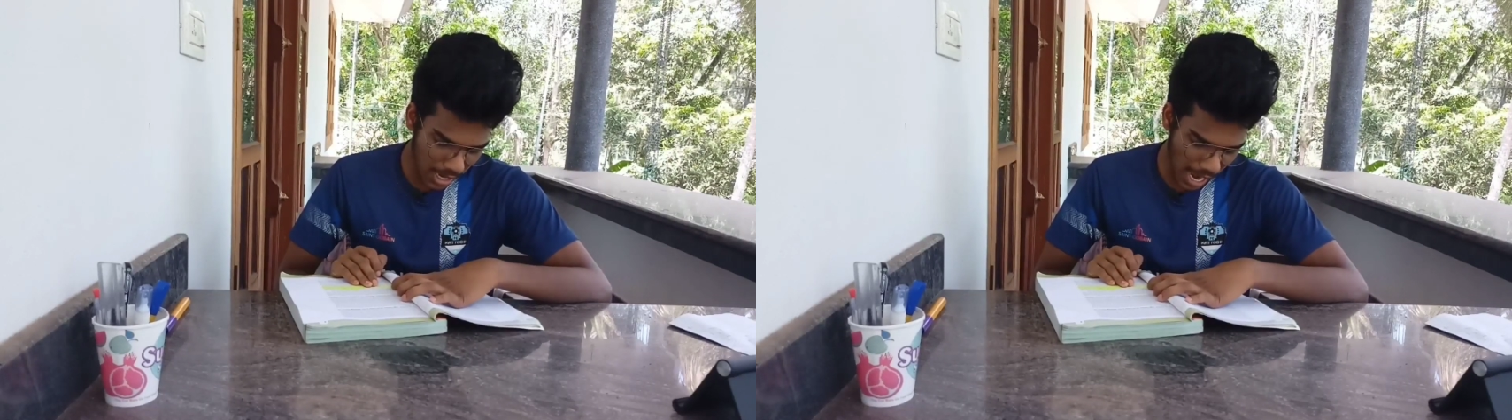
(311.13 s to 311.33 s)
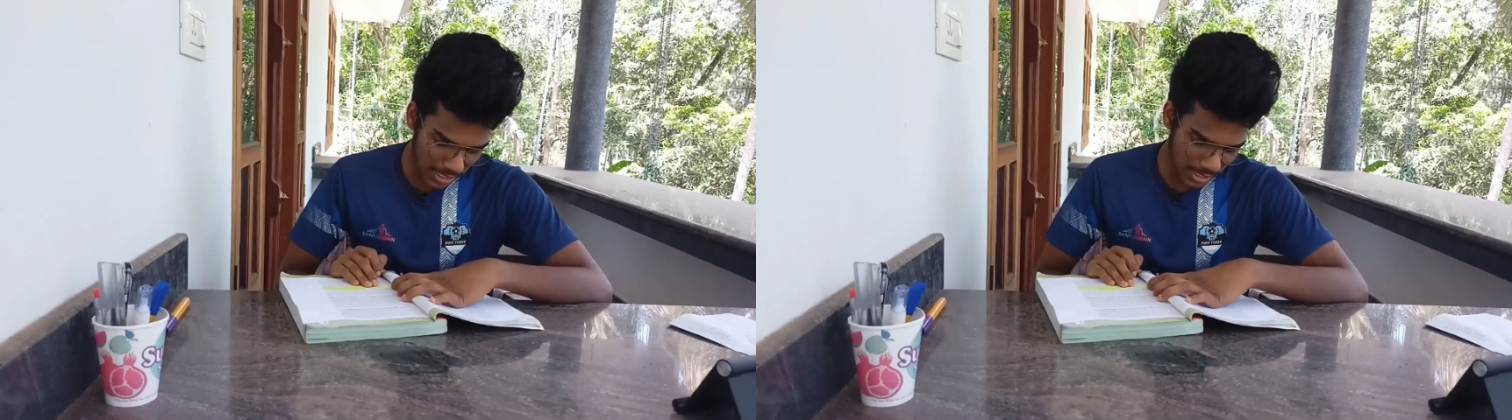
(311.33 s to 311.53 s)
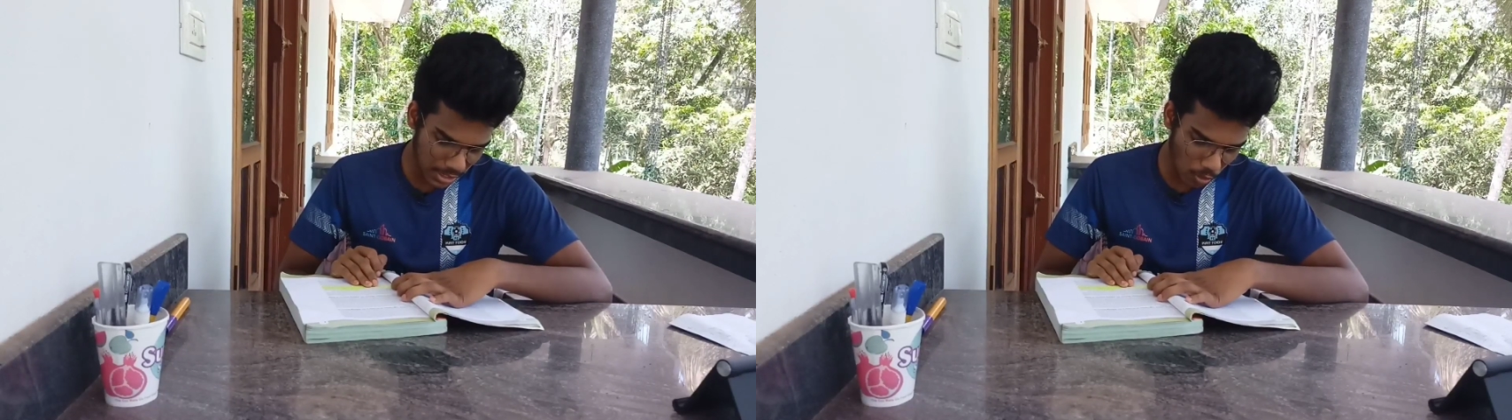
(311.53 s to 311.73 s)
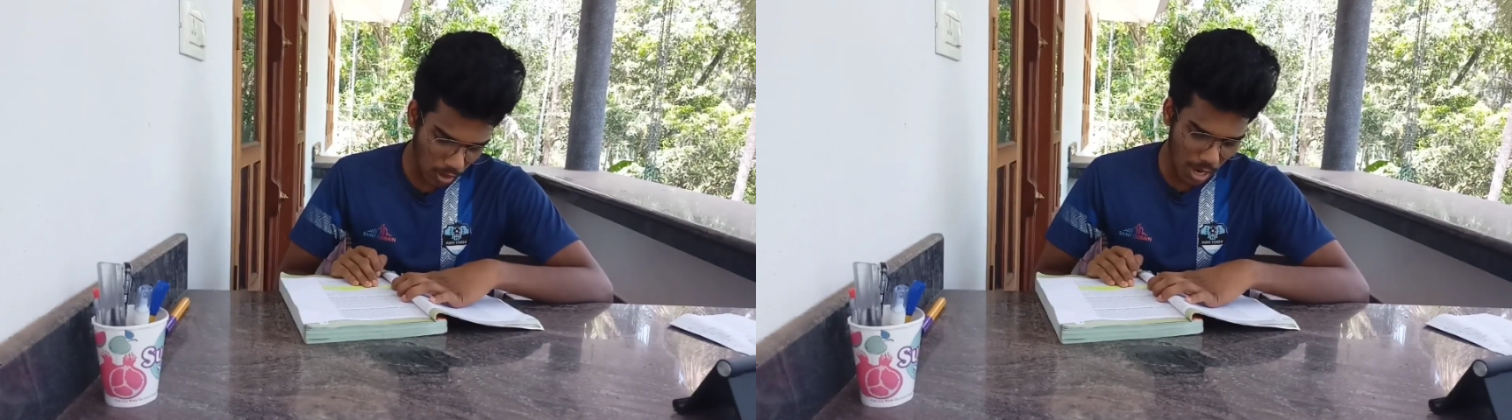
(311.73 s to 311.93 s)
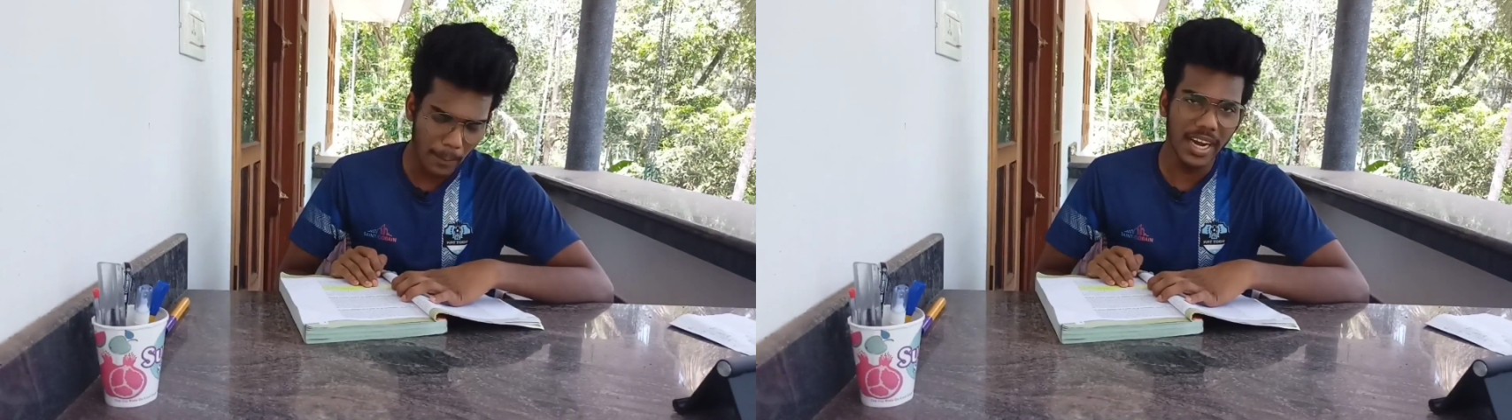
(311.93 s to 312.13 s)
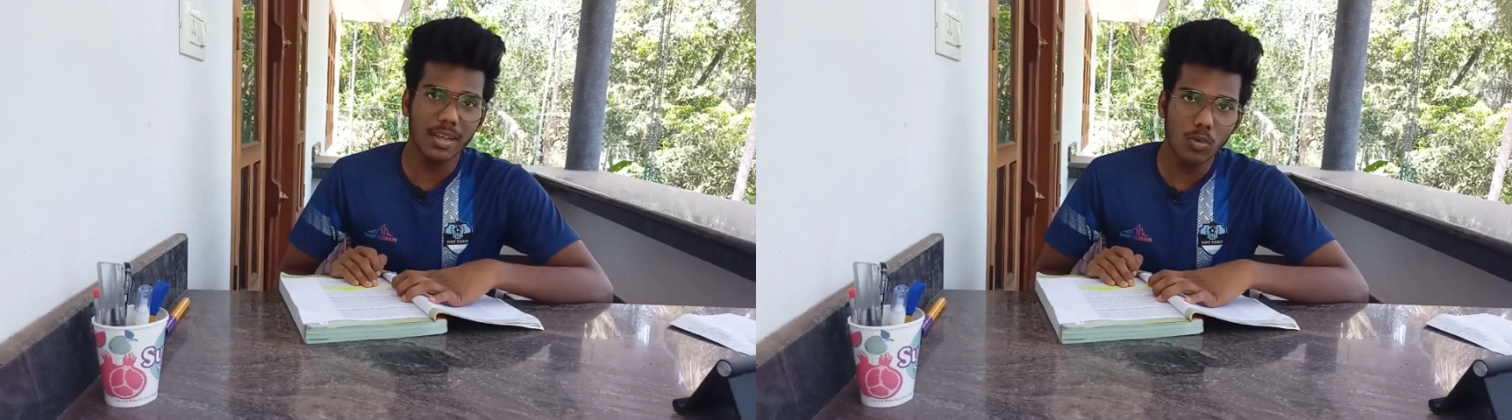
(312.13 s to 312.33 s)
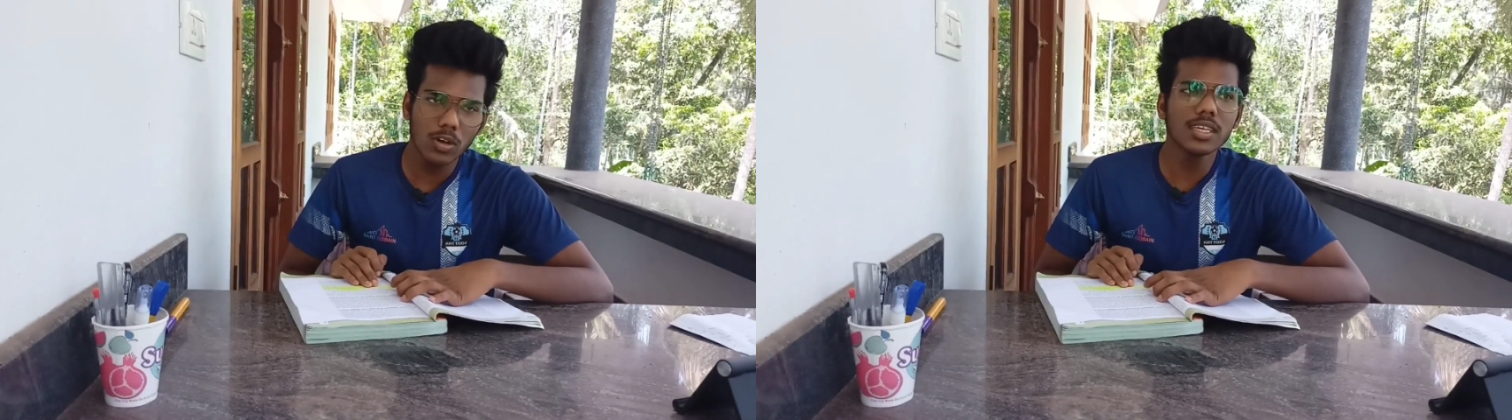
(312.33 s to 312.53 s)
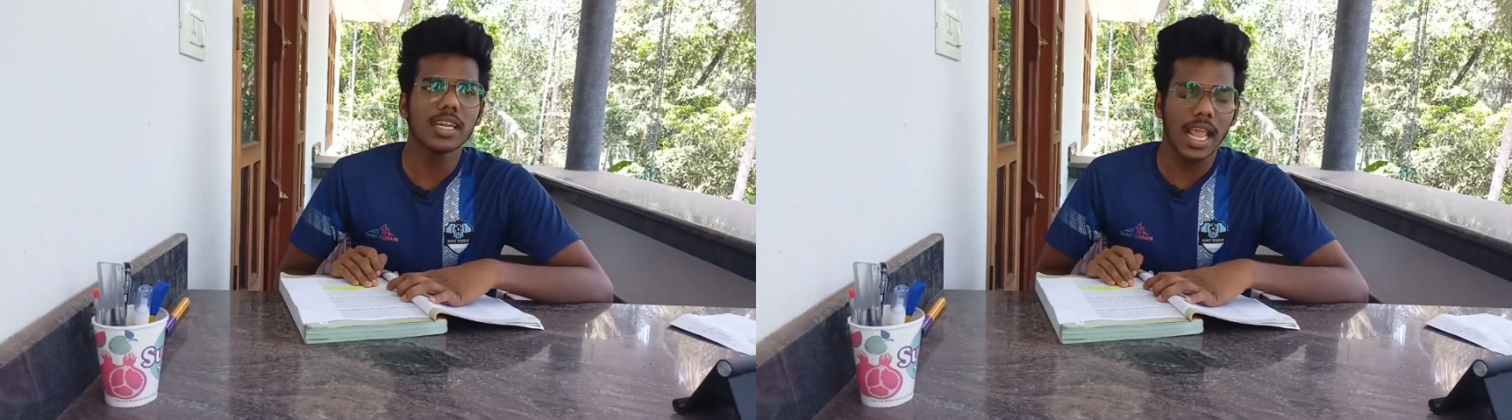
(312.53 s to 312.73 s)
reactions or metabolic